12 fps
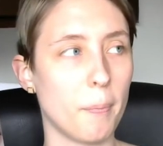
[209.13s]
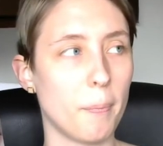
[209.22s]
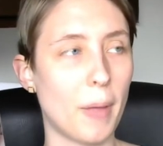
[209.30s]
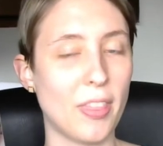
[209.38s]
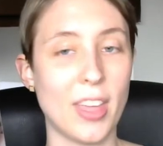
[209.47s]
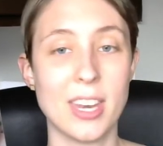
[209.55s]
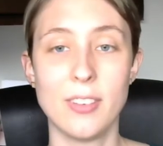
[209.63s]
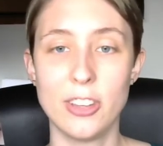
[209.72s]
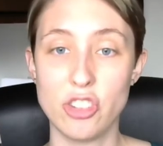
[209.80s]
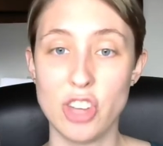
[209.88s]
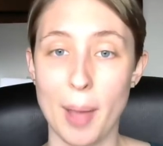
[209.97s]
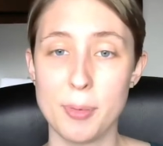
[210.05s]
At the end of
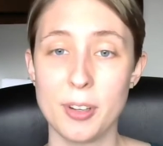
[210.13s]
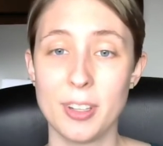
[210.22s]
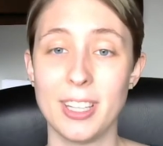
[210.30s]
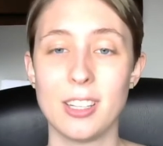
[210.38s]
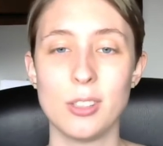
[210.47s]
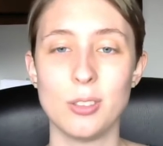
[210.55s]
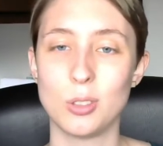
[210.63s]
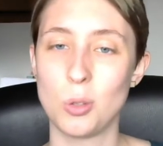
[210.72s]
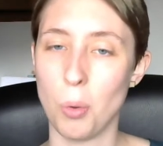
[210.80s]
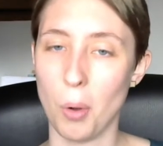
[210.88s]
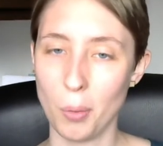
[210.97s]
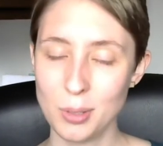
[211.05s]
each chapter, he includes
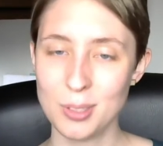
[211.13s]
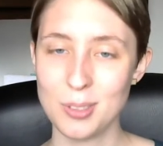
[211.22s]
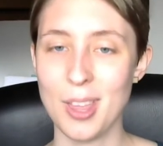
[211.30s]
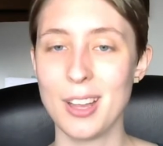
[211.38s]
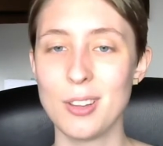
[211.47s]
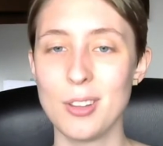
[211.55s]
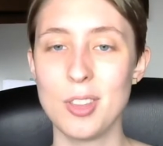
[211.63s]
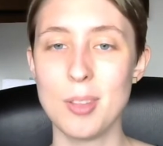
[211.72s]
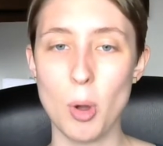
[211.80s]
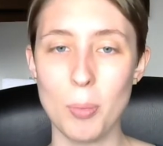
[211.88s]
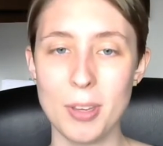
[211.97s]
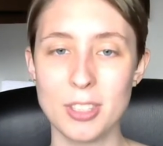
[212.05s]
quotes that include the
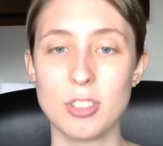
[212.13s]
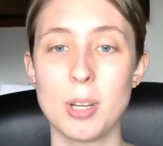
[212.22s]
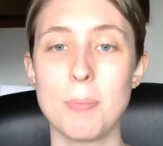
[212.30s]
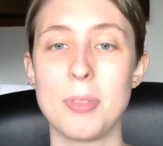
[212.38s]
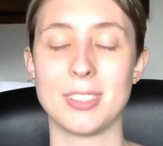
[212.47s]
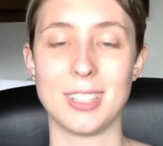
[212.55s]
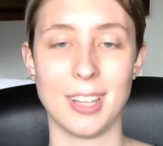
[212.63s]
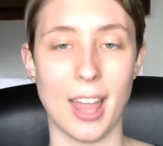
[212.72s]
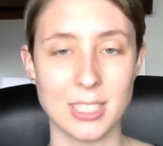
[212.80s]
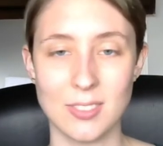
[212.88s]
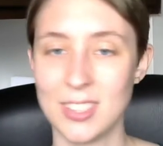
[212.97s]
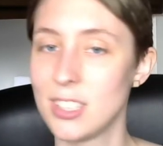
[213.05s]
Möbius strip. There's
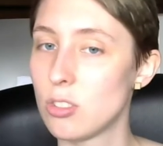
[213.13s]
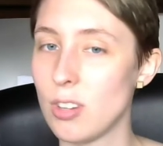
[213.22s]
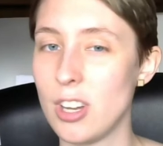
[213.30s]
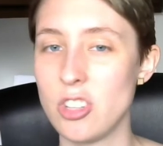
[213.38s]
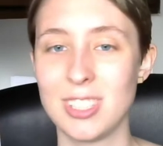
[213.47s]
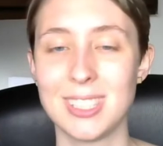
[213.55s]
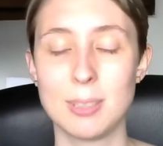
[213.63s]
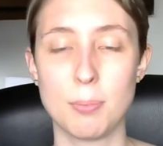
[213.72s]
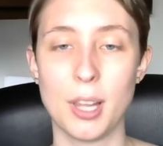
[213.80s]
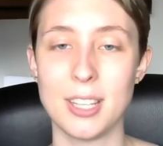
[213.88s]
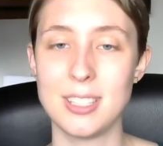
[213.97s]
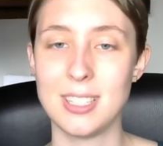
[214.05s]
lots of illustrations,
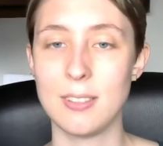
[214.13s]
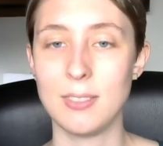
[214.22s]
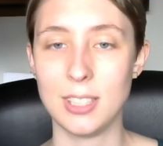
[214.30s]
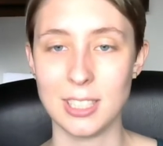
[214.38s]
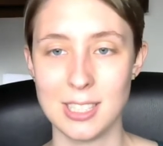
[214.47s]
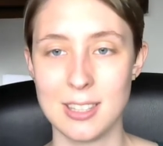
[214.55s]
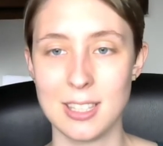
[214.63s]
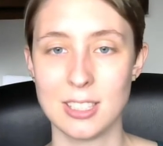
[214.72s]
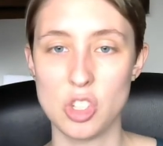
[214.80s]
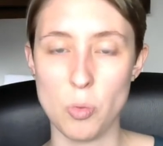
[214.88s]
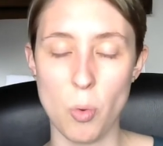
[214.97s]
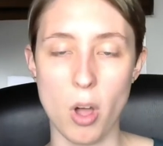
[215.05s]
plenty of easy
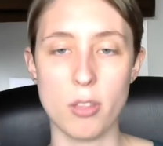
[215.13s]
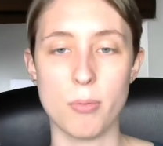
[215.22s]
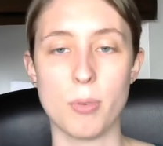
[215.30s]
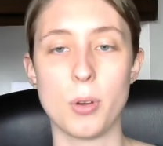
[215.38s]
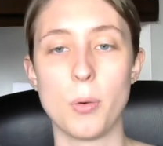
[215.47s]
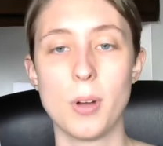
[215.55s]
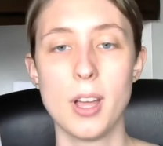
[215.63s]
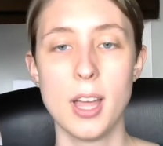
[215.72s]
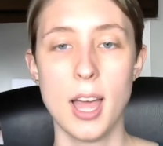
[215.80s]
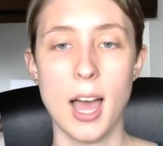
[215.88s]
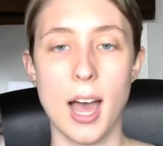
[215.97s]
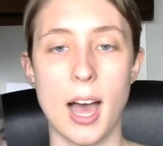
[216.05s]
things to walk through.
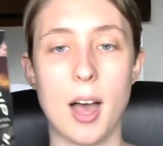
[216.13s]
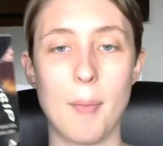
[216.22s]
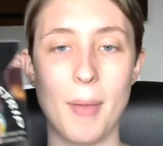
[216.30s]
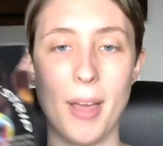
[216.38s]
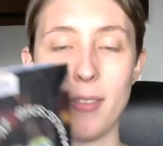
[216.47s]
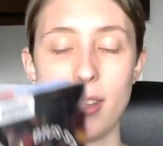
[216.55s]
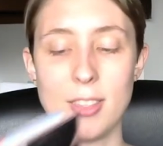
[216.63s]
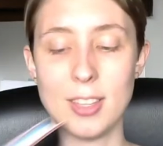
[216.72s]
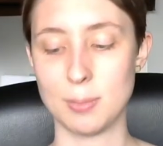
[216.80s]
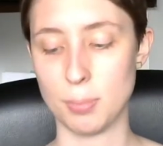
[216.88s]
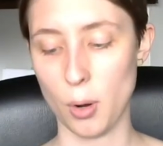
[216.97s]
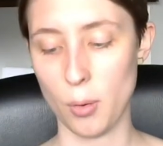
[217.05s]

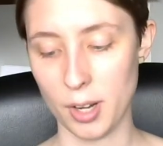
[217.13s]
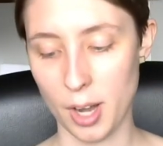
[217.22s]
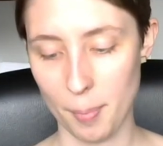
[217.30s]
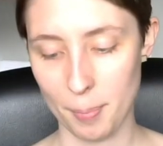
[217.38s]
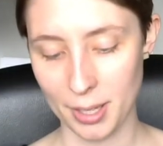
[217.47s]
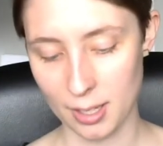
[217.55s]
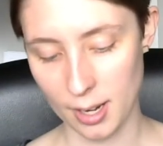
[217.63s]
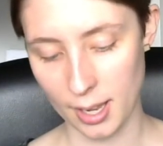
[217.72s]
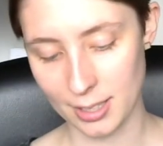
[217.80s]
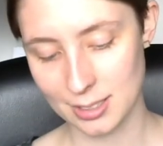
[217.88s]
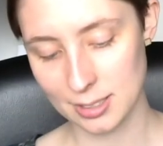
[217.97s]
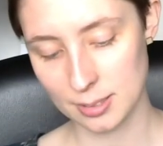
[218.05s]
Everything's broken up in
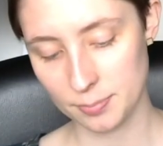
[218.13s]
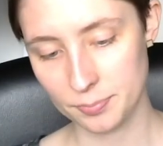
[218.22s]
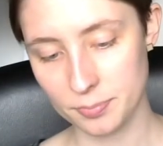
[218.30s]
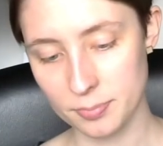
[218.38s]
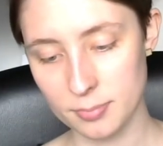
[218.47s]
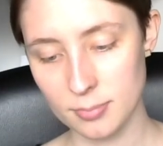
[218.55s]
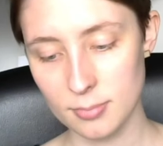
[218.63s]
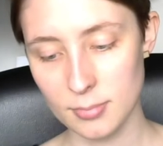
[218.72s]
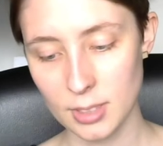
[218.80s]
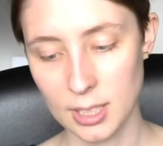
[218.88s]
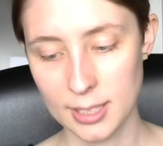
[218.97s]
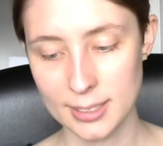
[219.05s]
nice,
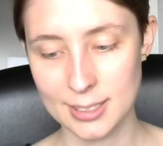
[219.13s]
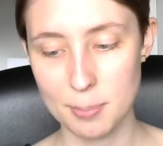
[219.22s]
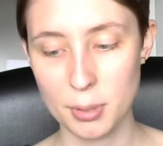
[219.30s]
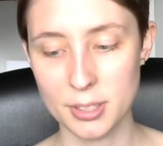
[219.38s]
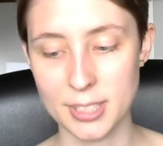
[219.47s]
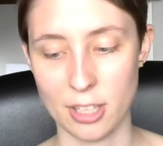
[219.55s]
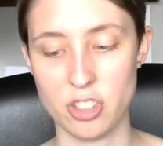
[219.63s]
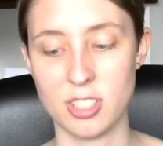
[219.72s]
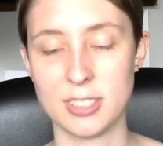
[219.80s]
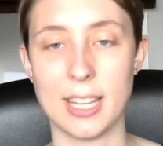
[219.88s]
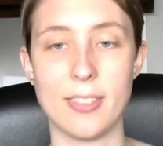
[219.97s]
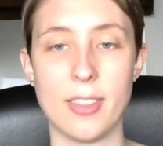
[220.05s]
simple
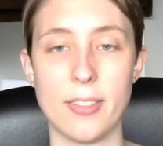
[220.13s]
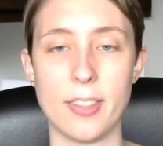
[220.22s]
sections, and